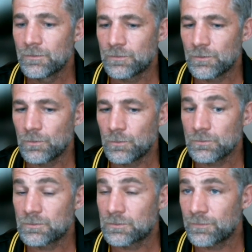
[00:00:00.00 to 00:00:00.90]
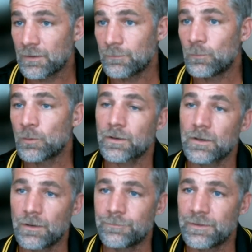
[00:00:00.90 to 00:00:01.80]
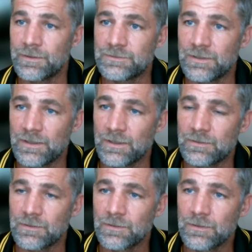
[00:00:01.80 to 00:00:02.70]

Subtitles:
to develop more confidence in it,